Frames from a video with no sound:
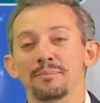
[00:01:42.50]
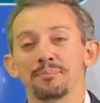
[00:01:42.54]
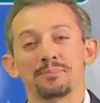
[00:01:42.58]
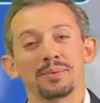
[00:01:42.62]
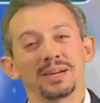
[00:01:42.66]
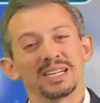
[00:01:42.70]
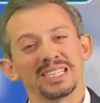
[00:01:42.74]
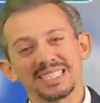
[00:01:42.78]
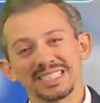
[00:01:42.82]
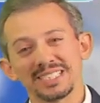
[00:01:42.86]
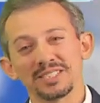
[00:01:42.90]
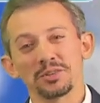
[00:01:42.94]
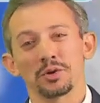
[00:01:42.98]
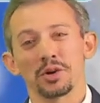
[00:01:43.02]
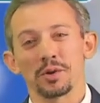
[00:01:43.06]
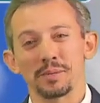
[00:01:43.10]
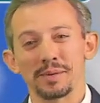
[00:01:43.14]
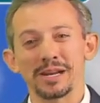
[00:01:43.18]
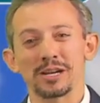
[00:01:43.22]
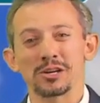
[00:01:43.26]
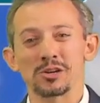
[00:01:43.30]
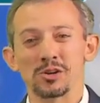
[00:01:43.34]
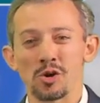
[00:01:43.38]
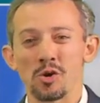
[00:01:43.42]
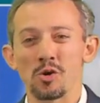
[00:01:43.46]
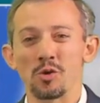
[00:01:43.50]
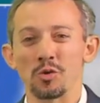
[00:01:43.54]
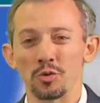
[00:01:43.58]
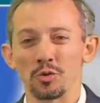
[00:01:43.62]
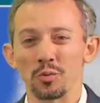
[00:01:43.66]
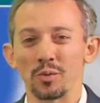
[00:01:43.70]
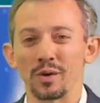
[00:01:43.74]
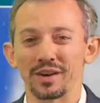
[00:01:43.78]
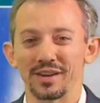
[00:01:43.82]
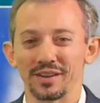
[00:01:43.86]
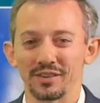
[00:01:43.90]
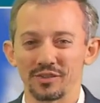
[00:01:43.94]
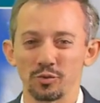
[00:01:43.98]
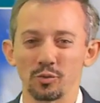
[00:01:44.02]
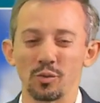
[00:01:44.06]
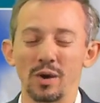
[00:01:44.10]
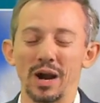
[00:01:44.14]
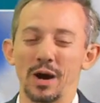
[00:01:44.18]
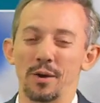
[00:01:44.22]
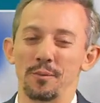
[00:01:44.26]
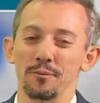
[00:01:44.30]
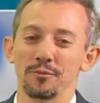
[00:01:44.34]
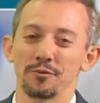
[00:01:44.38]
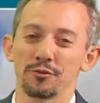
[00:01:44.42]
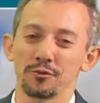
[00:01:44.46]
but it's still going to be a cold one as
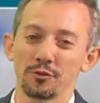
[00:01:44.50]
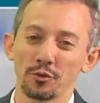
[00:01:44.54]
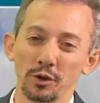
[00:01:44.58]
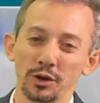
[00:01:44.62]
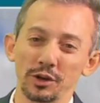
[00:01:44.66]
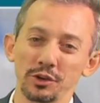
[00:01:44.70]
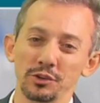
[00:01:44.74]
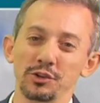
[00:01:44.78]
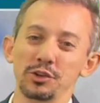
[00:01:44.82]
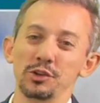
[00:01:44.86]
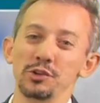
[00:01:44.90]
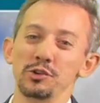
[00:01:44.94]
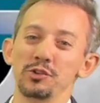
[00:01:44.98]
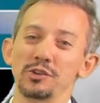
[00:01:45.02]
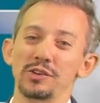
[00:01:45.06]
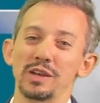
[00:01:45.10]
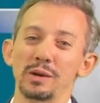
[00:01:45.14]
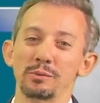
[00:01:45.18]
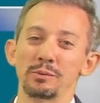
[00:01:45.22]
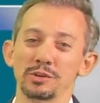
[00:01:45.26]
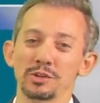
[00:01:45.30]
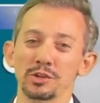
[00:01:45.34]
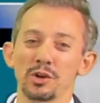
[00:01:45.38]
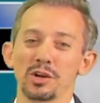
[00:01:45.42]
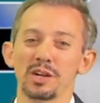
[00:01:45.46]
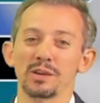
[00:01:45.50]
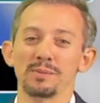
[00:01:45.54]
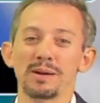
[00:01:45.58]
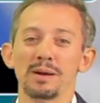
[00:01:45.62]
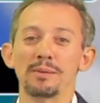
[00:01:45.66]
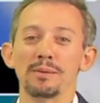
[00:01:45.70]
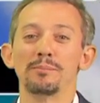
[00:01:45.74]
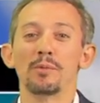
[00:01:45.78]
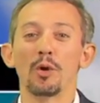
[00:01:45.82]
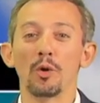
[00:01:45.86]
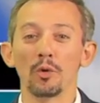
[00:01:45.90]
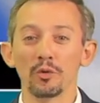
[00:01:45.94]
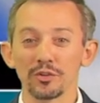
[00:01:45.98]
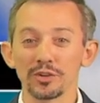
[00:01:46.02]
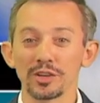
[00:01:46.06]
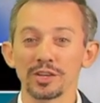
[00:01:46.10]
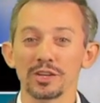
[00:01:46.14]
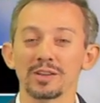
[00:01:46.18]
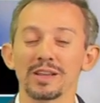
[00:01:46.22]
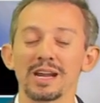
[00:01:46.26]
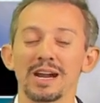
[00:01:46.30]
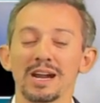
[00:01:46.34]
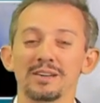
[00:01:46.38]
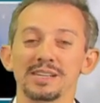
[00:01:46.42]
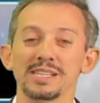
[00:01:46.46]
well. For your Tuesday, we're talking about mostly
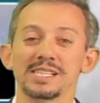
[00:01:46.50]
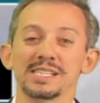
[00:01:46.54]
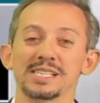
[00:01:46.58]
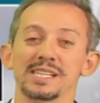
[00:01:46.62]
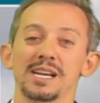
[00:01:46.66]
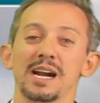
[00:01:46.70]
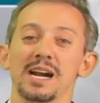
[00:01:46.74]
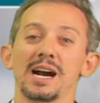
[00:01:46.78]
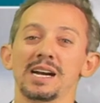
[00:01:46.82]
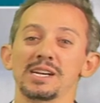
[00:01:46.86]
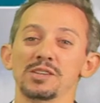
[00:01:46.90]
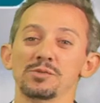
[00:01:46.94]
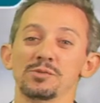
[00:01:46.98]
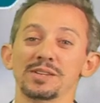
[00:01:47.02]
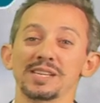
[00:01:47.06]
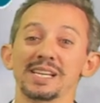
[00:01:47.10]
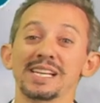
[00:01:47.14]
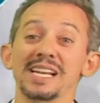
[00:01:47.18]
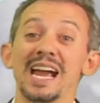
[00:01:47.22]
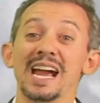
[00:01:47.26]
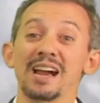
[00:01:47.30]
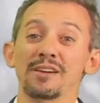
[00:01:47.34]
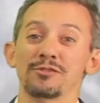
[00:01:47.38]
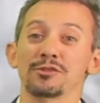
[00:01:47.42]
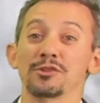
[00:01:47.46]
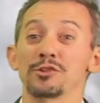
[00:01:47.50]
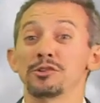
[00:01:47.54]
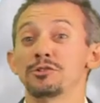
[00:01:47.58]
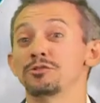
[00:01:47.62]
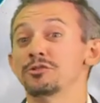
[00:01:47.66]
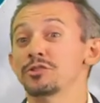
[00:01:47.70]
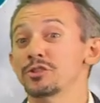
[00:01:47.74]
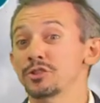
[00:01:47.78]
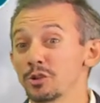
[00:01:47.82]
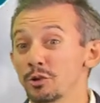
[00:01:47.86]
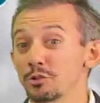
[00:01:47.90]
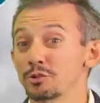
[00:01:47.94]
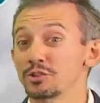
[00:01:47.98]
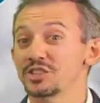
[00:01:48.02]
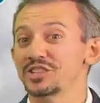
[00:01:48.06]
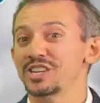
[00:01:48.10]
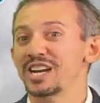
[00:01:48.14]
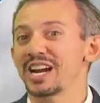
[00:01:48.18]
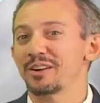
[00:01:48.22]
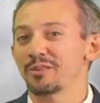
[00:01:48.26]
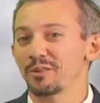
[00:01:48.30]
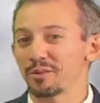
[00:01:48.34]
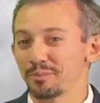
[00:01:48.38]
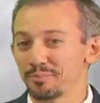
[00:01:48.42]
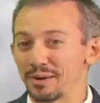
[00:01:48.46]
cloudy skies with an afternoon snow
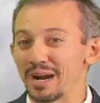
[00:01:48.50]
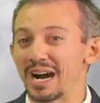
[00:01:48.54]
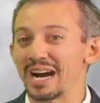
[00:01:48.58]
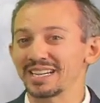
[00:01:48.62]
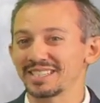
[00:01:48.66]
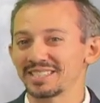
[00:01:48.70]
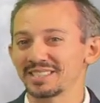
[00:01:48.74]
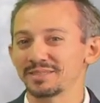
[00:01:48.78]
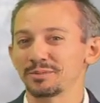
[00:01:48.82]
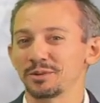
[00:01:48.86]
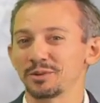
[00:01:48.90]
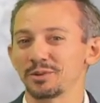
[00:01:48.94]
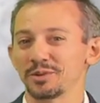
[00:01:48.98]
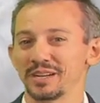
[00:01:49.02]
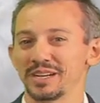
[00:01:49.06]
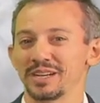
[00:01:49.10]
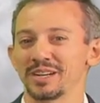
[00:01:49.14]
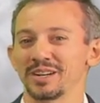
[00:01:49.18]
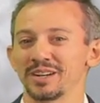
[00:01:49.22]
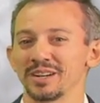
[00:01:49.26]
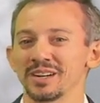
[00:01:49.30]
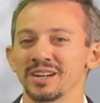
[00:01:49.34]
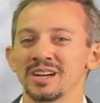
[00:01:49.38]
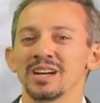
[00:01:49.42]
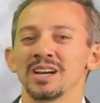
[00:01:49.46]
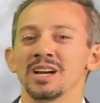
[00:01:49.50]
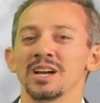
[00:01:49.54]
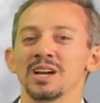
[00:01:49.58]
shower possible here.